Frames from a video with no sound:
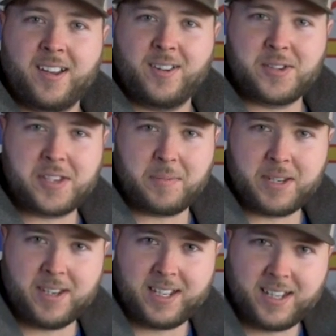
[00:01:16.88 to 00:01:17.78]
goes
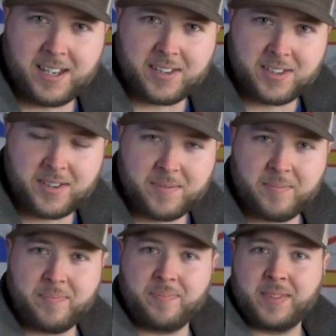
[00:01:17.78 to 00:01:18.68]
something like this.
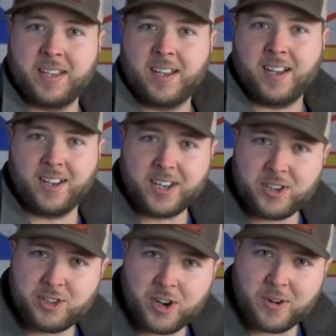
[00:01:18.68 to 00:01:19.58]
I like
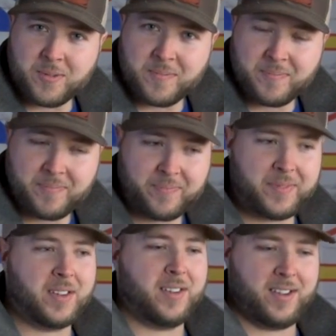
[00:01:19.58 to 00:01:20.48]
your show.
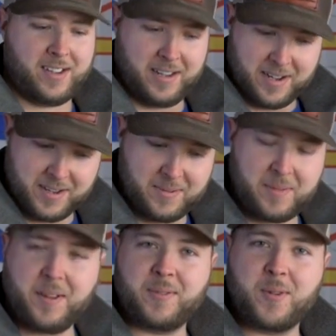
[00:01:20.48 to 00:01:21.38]

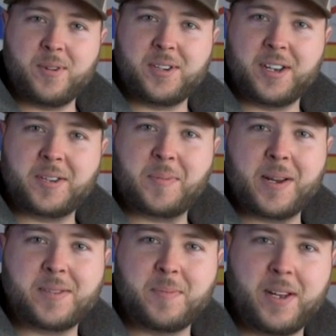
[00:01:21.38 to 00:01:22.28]
Of course, I
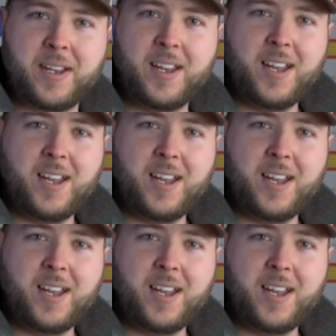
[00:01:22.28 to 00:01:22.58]
express my